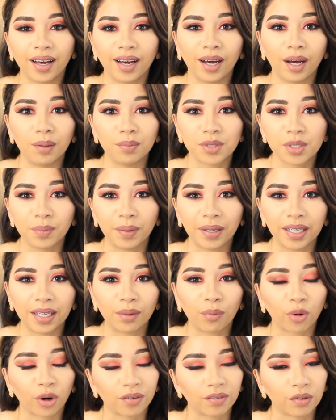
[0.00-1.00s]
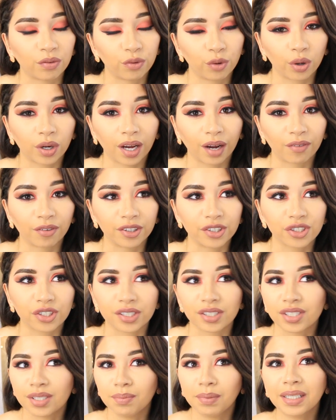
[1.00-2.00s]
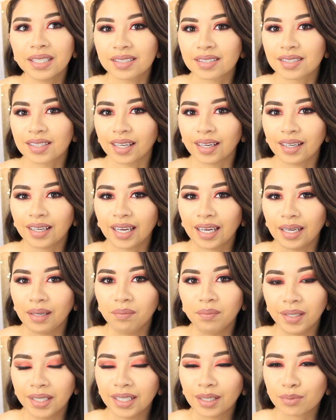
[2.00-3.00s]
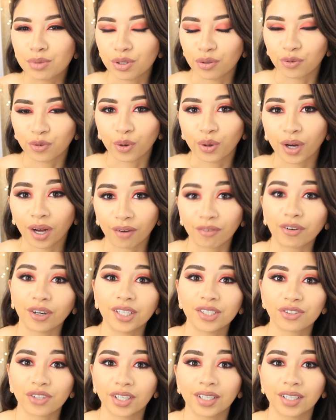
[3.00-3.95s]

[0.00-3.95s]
um, to make it more of a full coverage, because to me it's like a medium to full coverage.